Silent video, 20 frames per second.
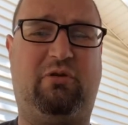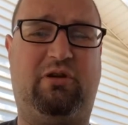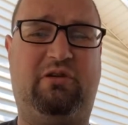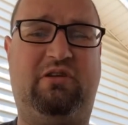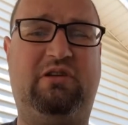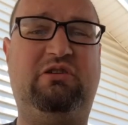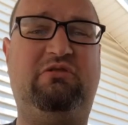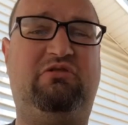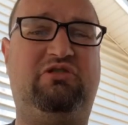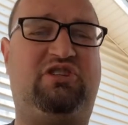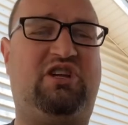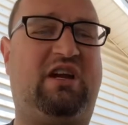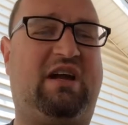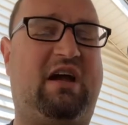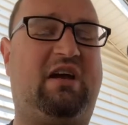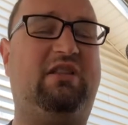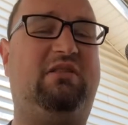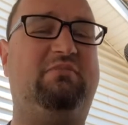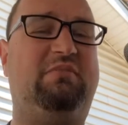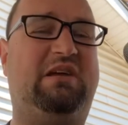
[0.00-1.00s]
Then you can check
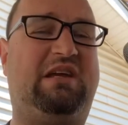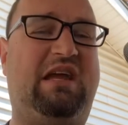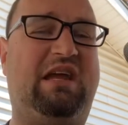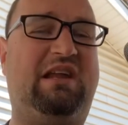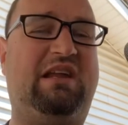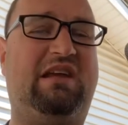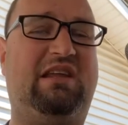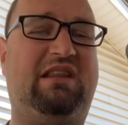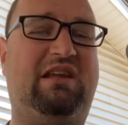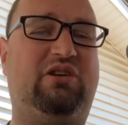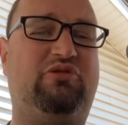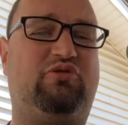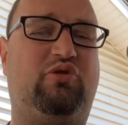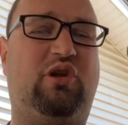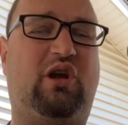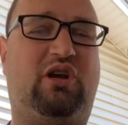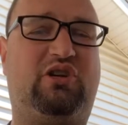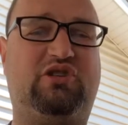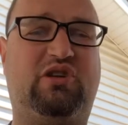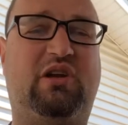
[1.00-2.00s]
out the beginning and the
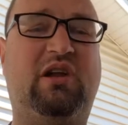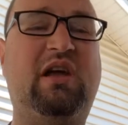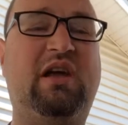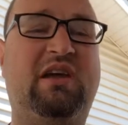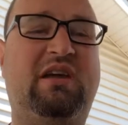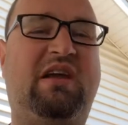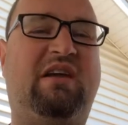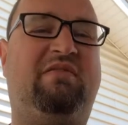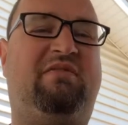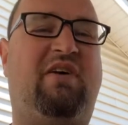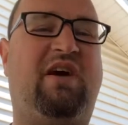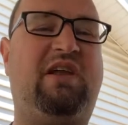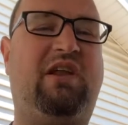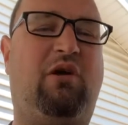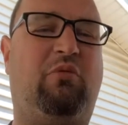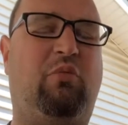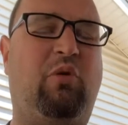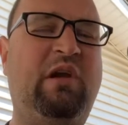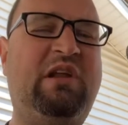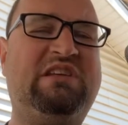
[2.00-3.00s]
introduction and find
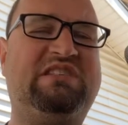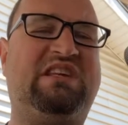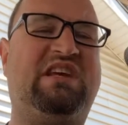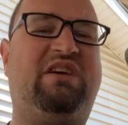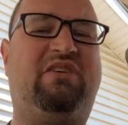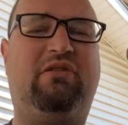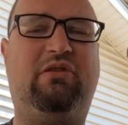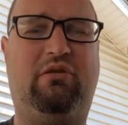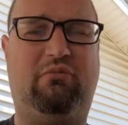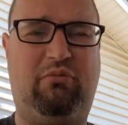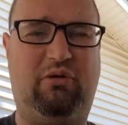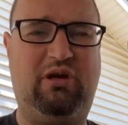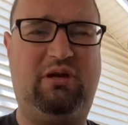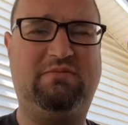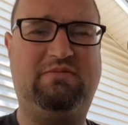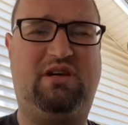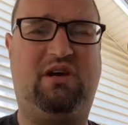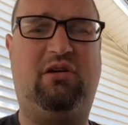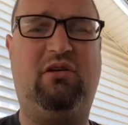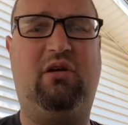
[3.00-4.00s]
out what exactly the William
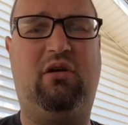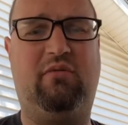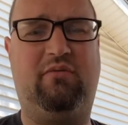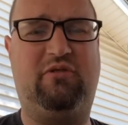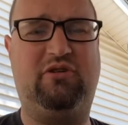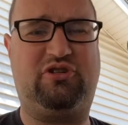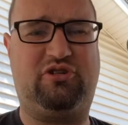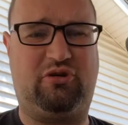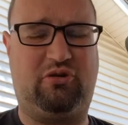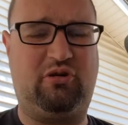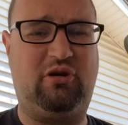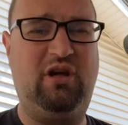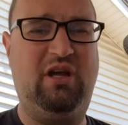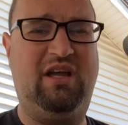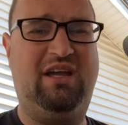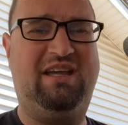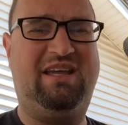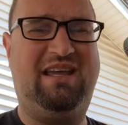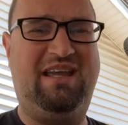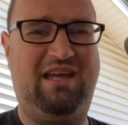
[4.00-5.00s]
Tell Overture
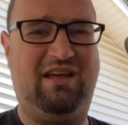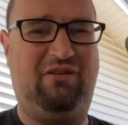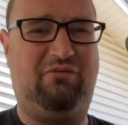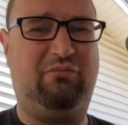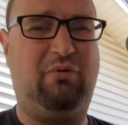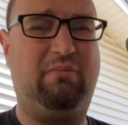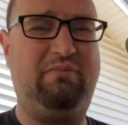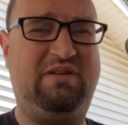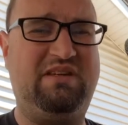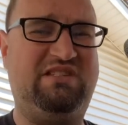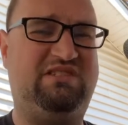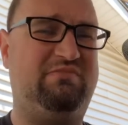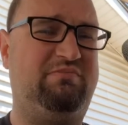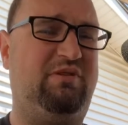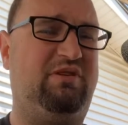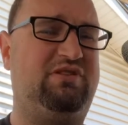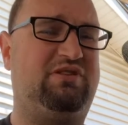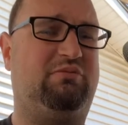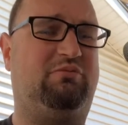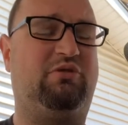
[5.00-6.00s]
is, what piece of
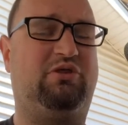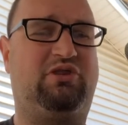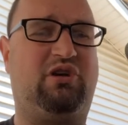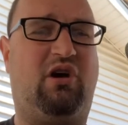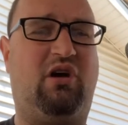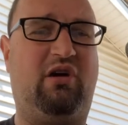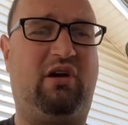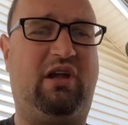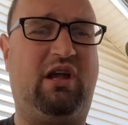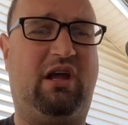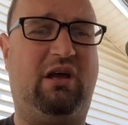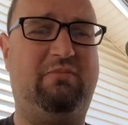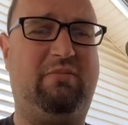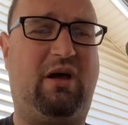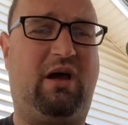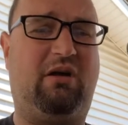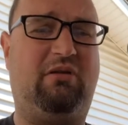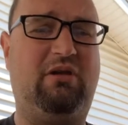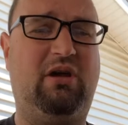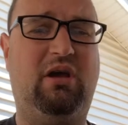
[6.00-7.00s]
music we're talking
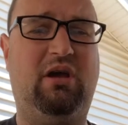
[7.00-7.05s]
about.